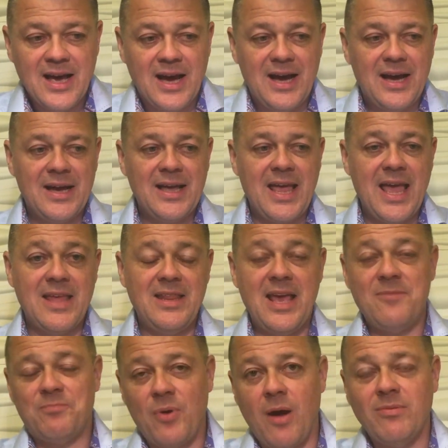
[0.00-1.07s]

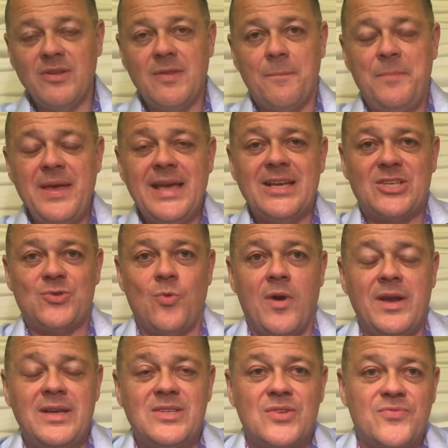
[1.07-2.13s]
And probably the biggest
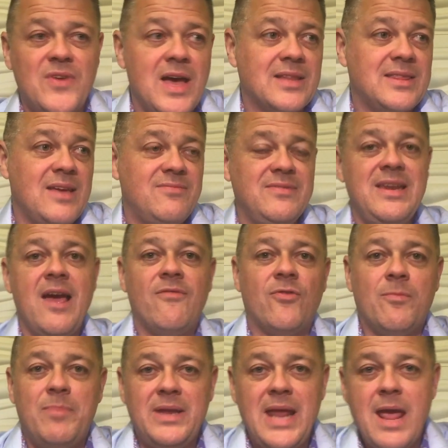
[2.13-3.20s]
one is the fact they've
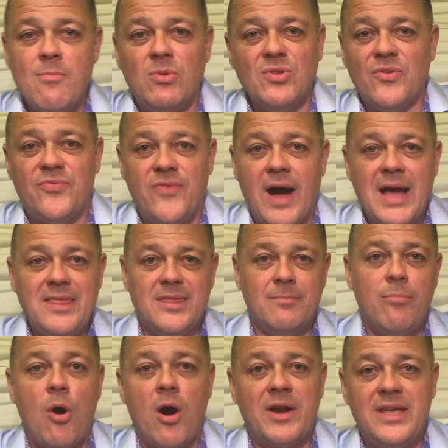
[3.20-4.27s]
never been able to find the
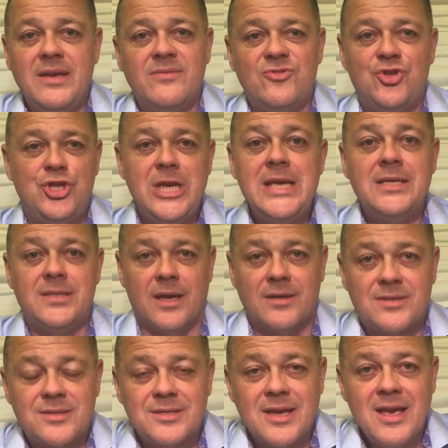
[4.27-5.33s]
body of
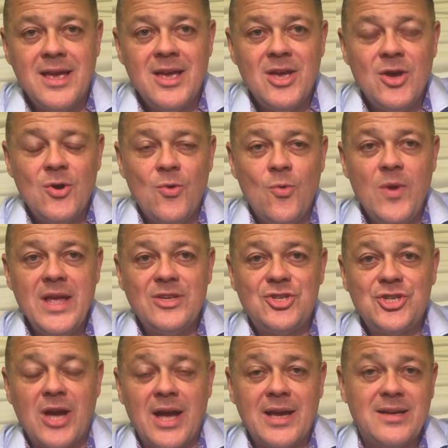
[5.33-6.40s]
Jesus,
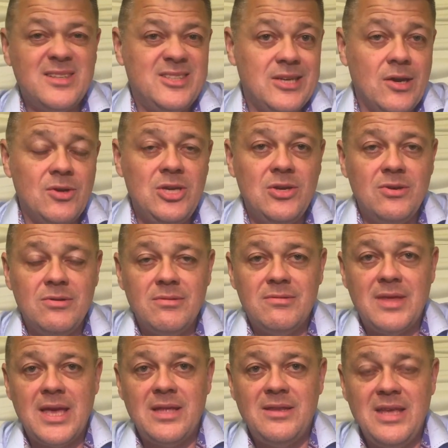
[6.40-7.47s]
which I can tell you
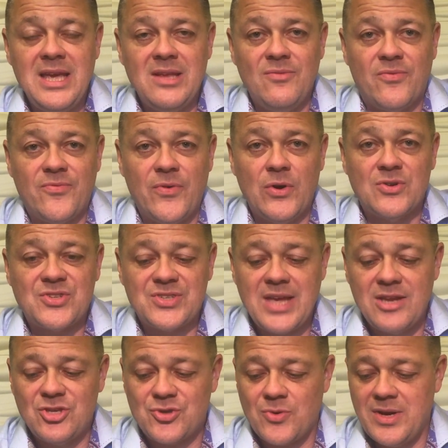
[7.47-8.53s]
that in first
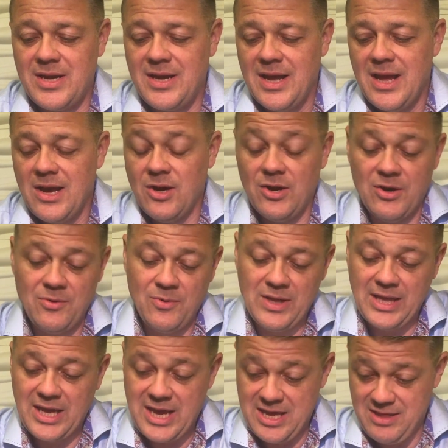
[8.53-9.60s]
century, or
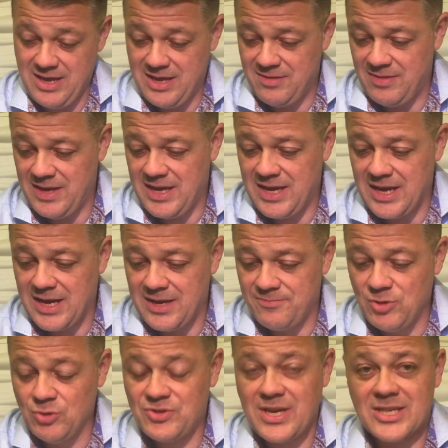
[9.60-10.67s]
like in the
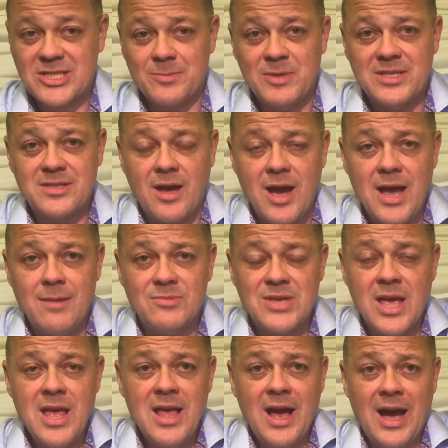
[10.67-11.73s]
New Testament times,
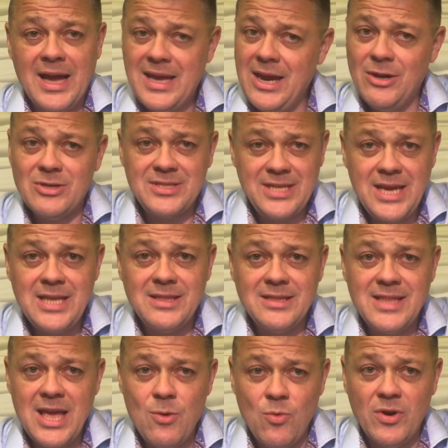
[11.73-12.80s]
I guarantee
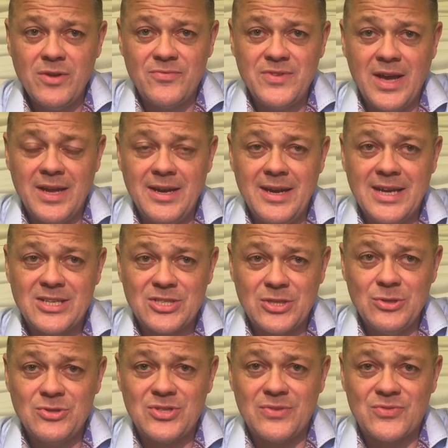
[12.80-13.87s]
that they would have done an
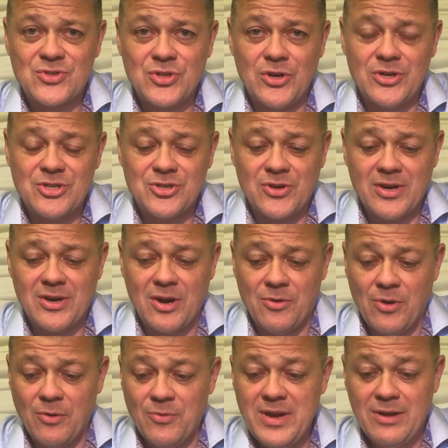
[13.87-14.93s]
exclusive search or
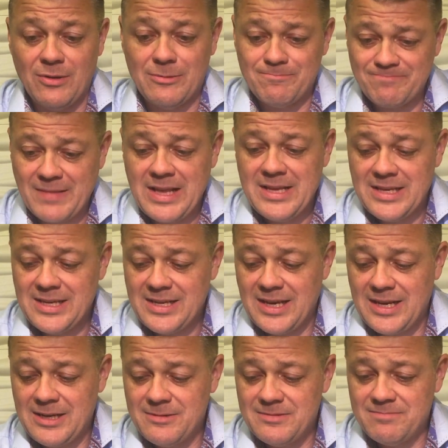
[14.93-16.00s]
a real
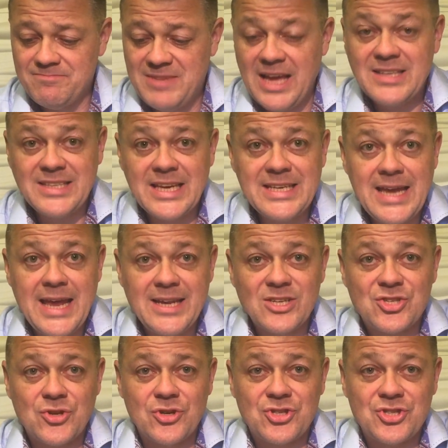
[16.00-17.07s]
designated
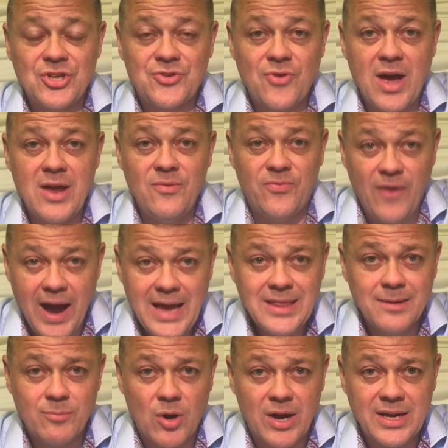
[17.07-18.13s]
search to try and
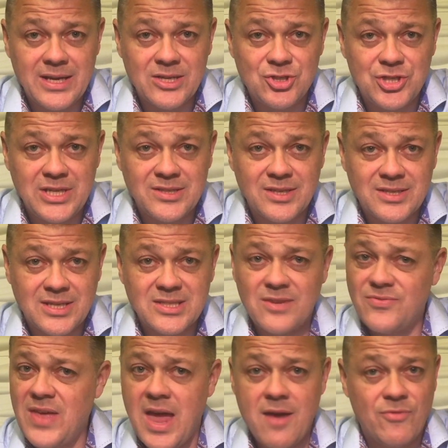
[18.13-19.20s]
find the body of Jesus, because
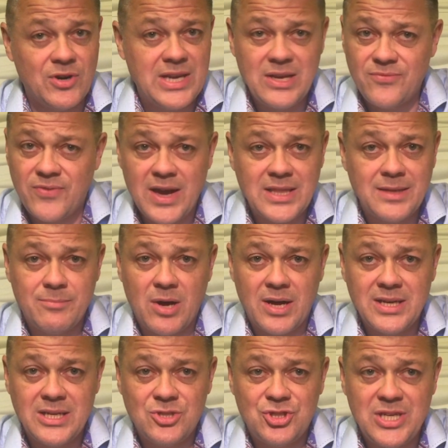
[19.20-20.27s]
if they ever did find the
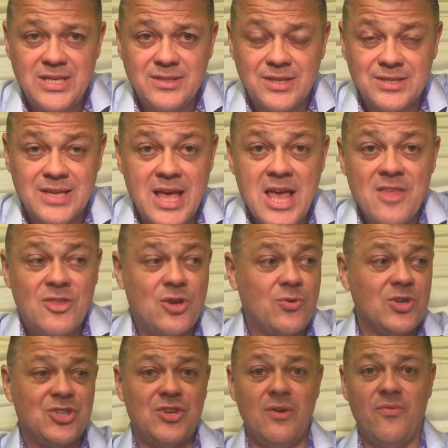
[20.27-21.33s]
body of Jesus, the
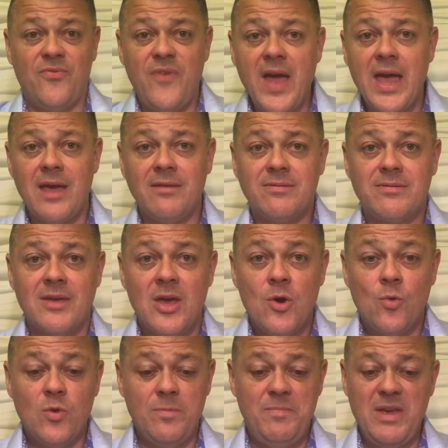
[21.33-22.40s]
Christian faith
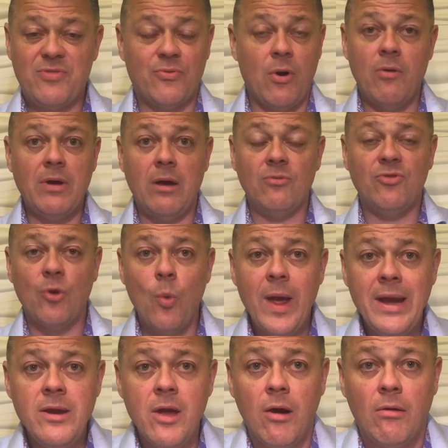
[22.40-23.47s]
would be thrown out the
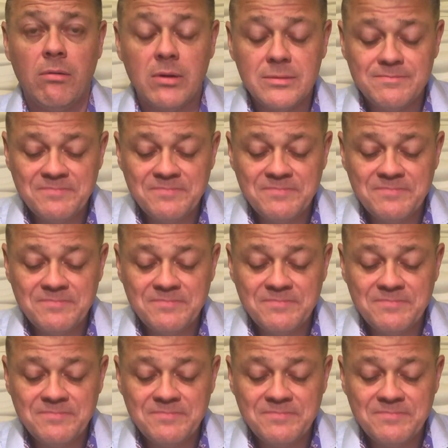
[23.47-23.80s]
window.